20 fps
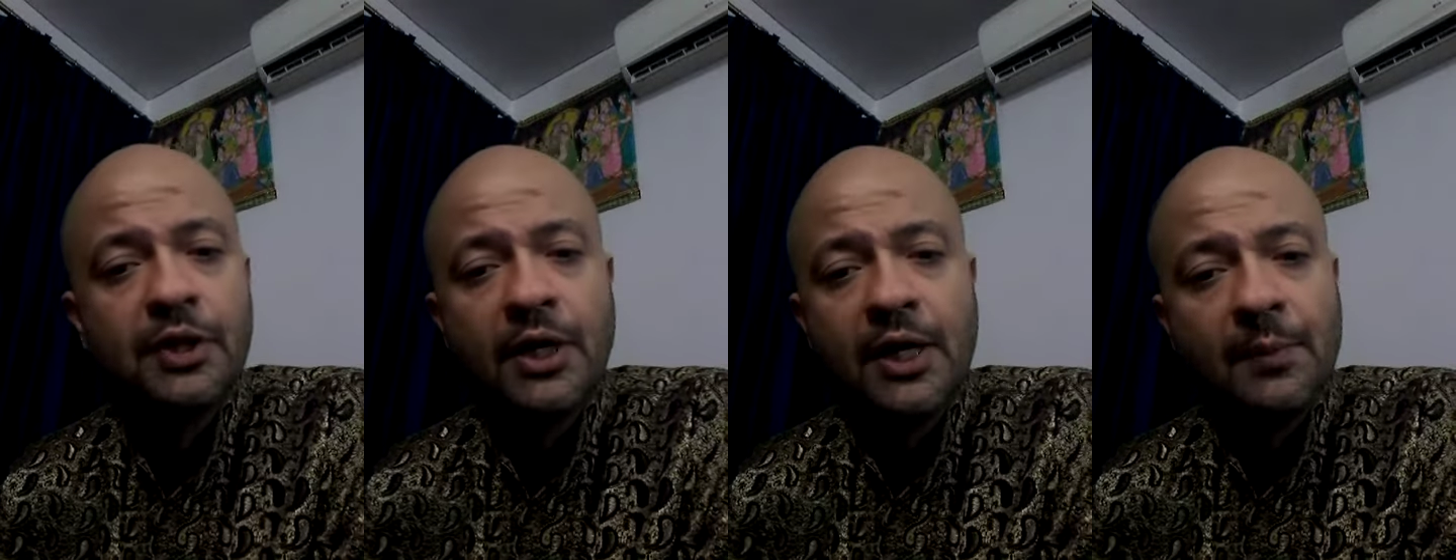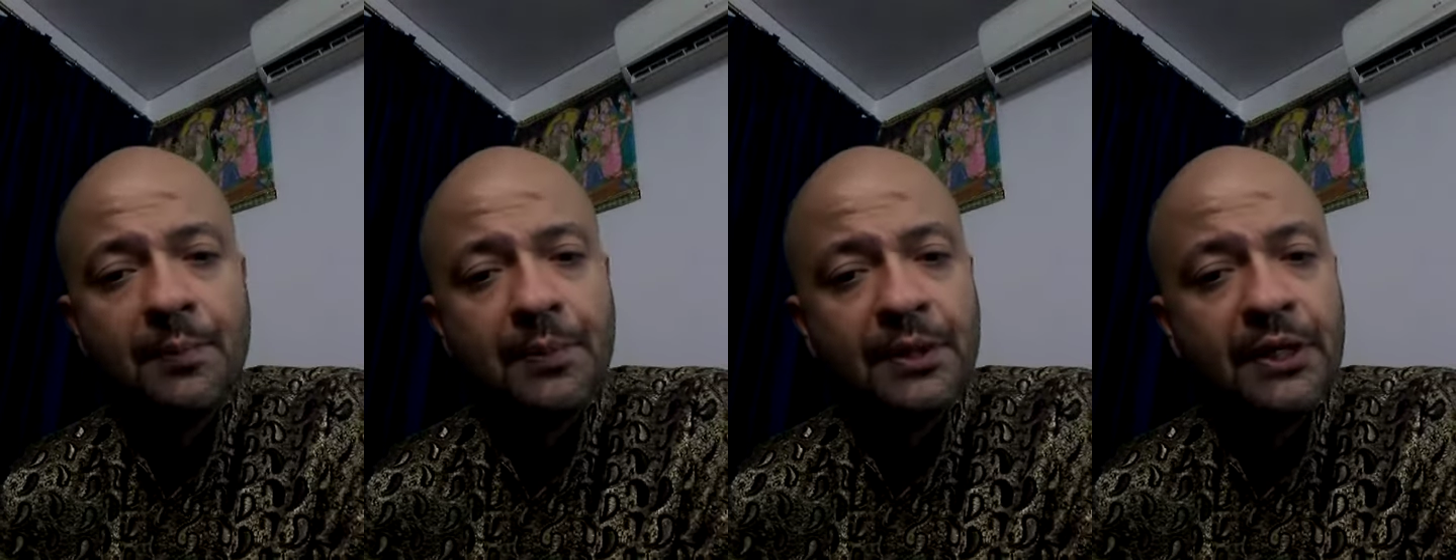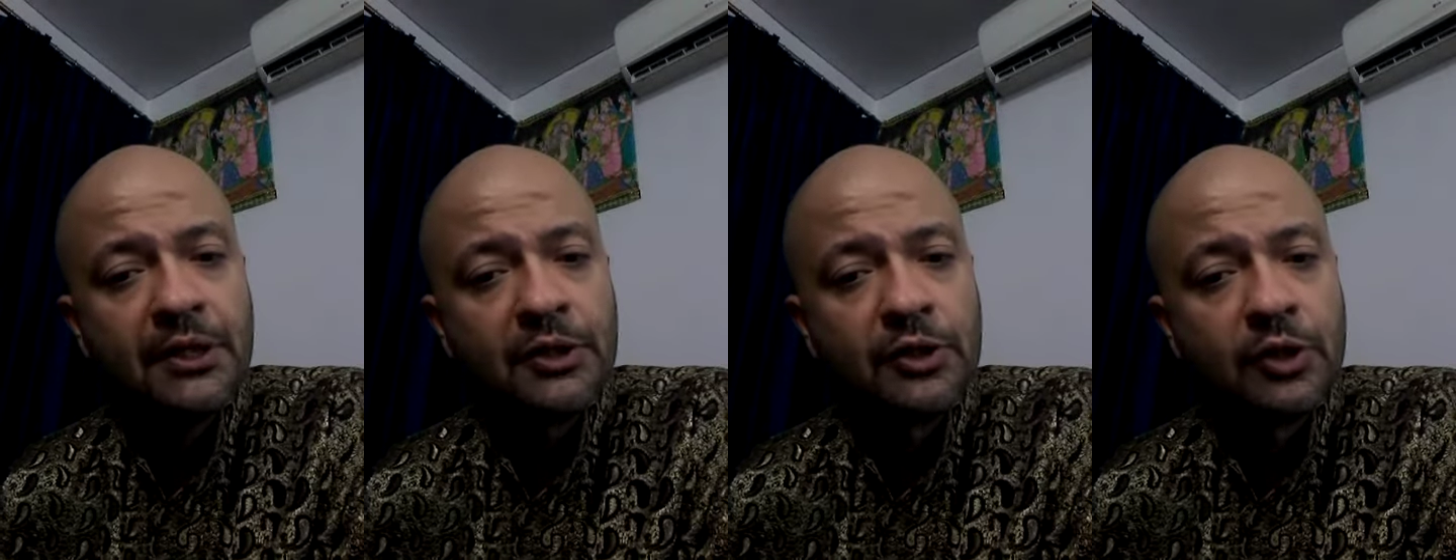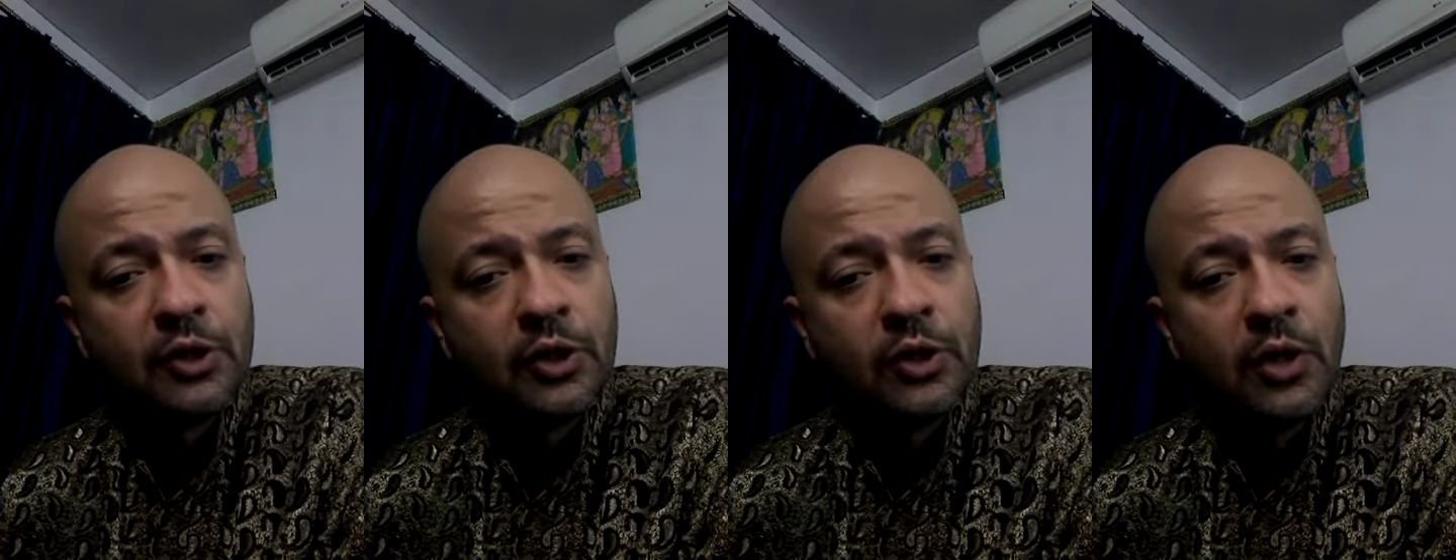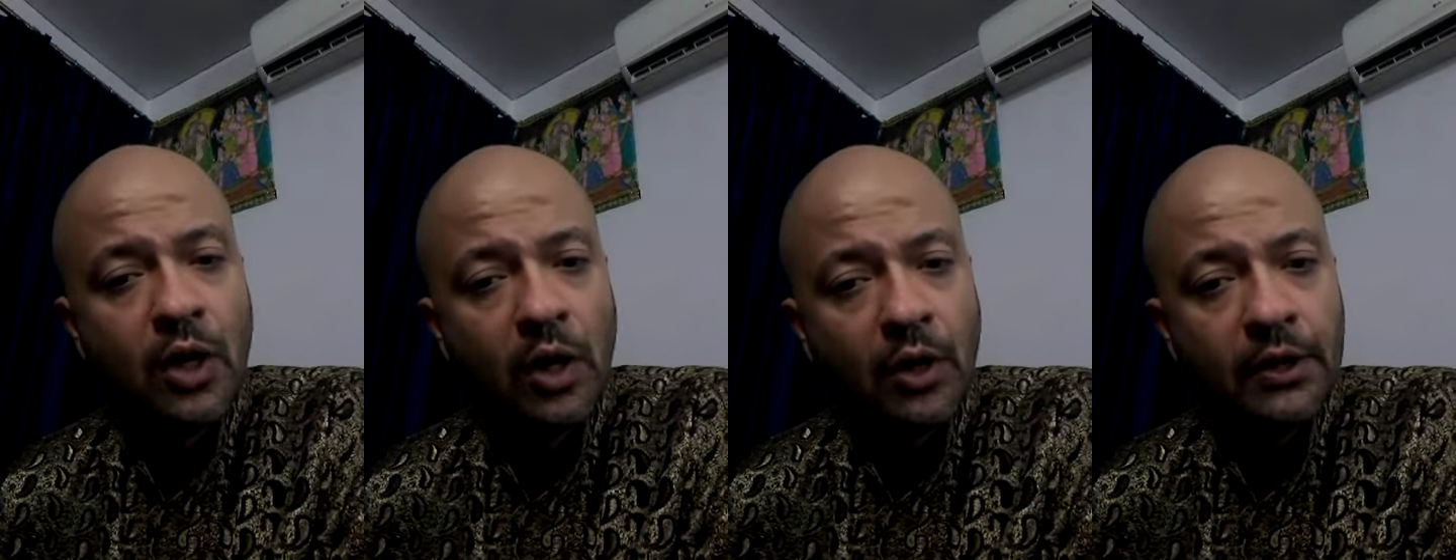therapy
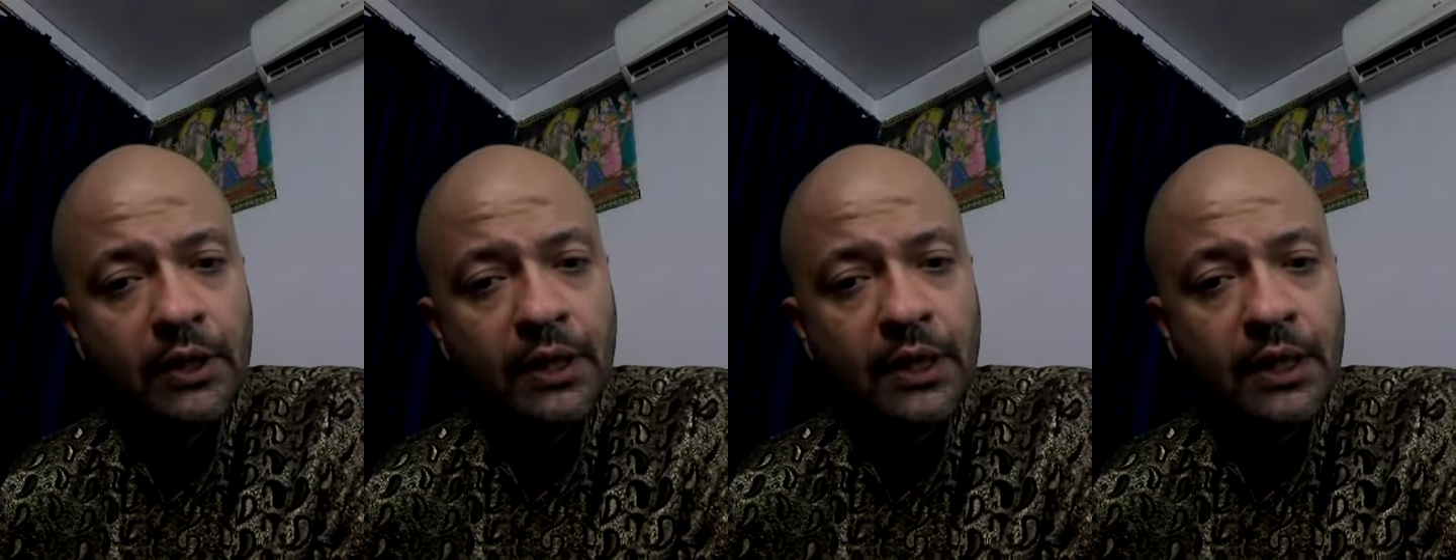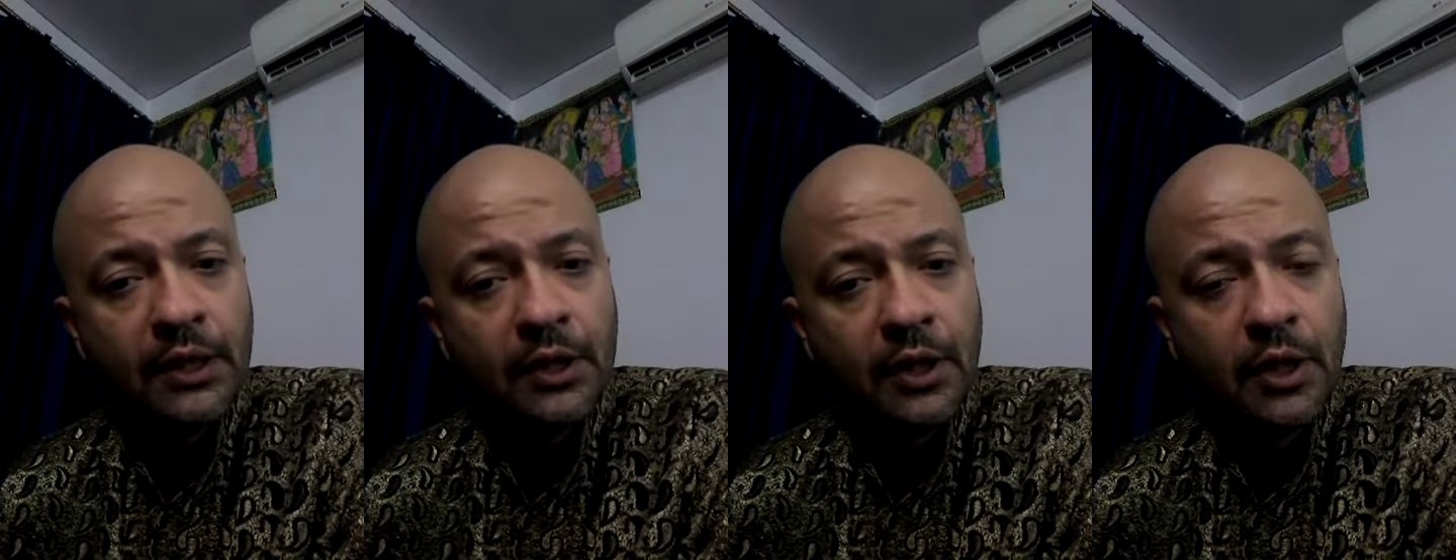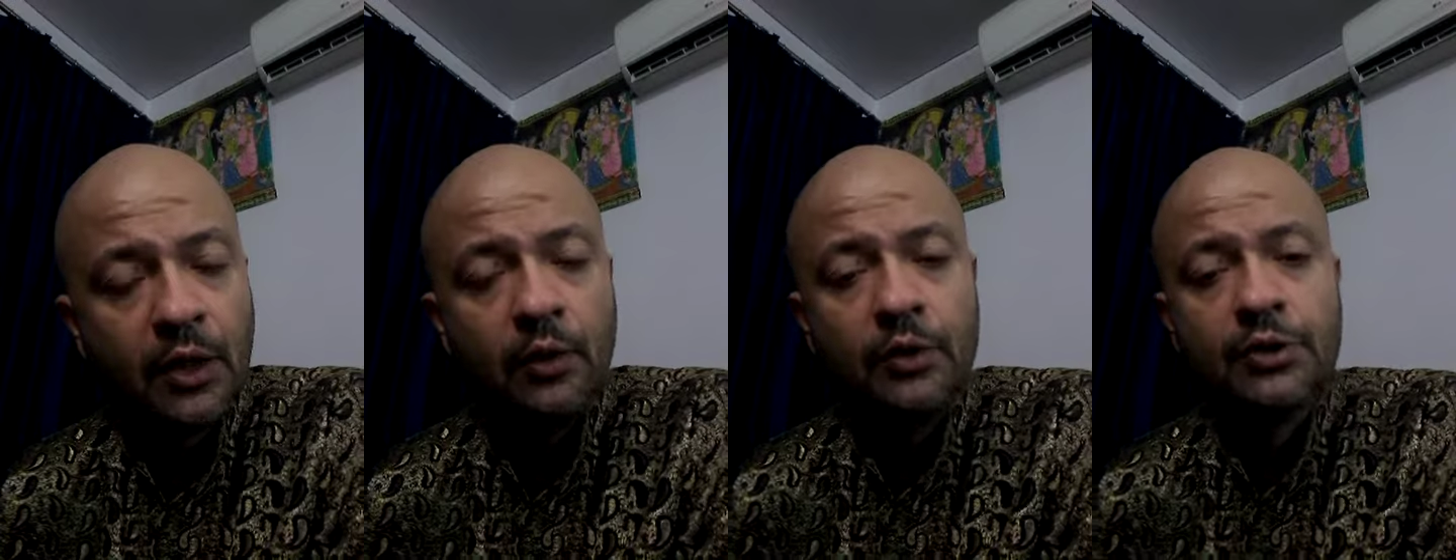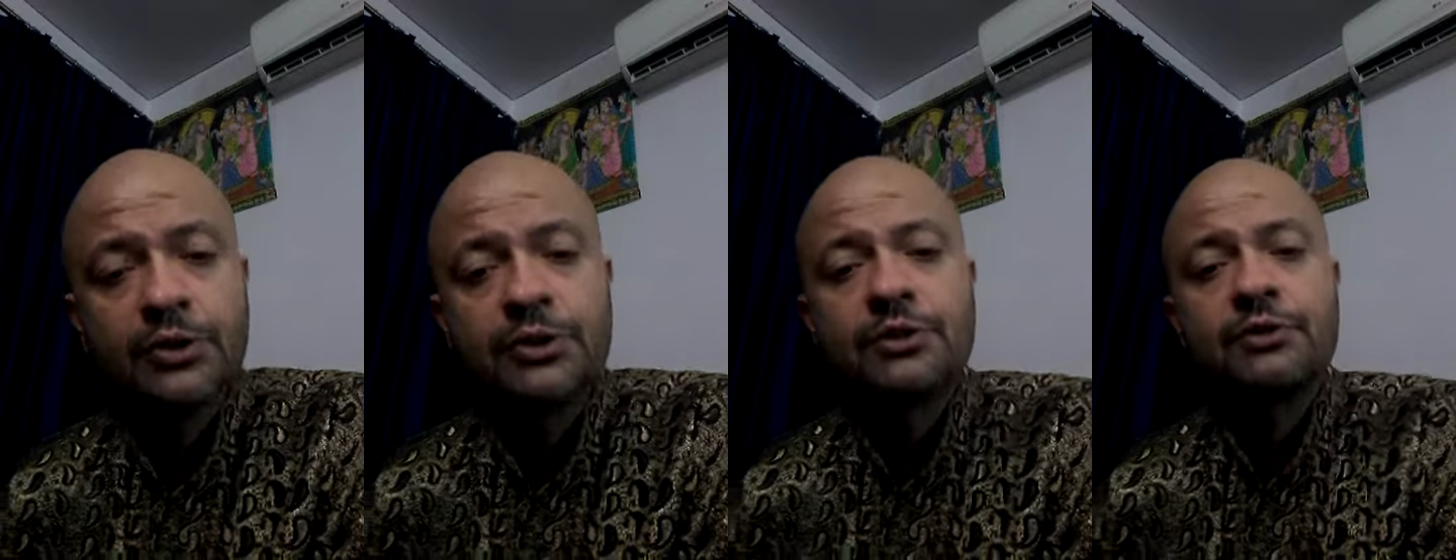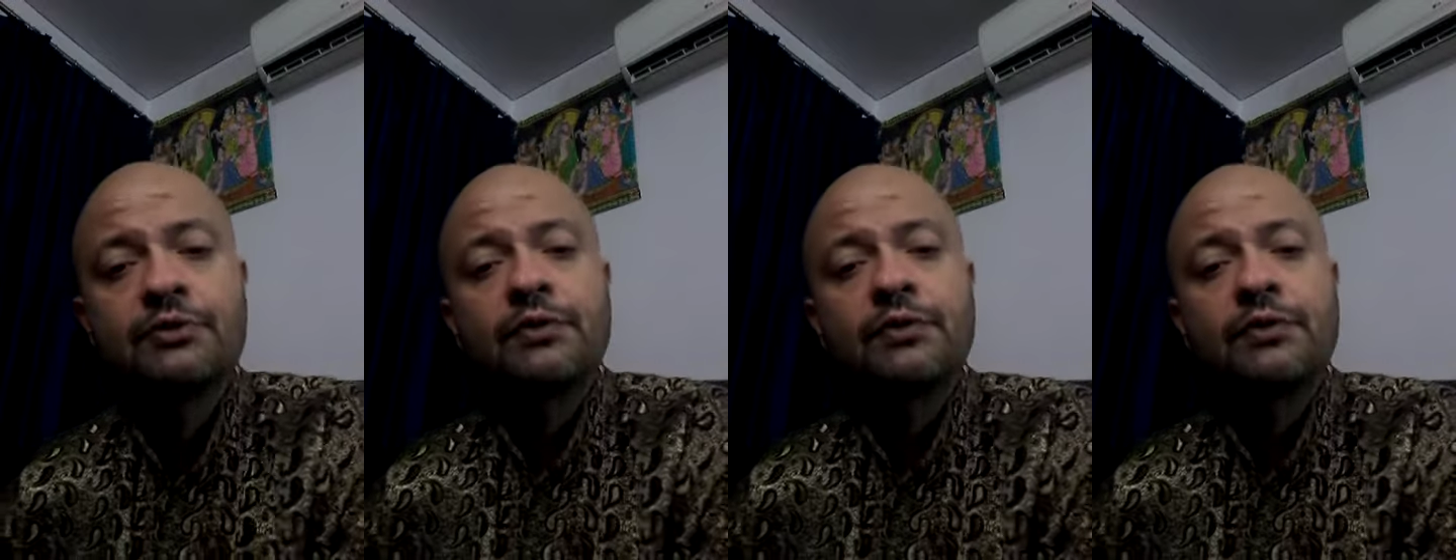goes,